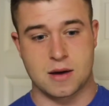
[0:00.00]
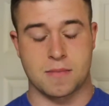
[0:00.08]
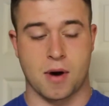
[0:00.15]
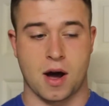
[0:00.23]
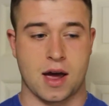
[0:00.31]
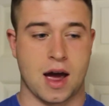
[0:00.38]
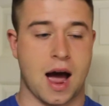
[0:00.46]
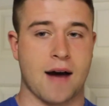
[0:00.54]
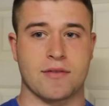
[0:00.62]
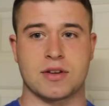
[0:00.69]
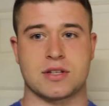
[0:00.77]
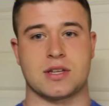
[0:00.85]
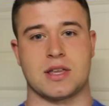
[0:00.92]
But
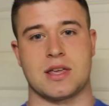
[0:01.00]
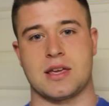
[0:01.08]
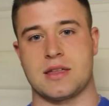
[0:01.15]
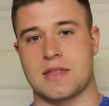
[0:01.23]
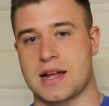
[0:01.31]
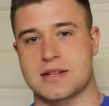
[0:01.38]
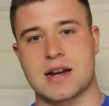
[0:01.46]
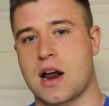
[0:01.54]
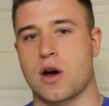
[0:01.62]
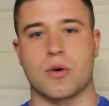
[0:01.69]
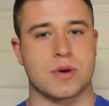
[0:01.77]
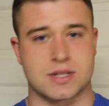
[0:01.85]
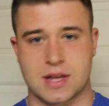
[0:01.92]
obviously, that's not
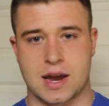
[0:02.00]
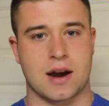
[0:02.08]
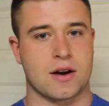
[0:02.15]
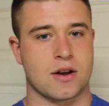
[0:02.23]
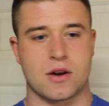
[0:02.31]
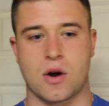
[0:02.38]
always there.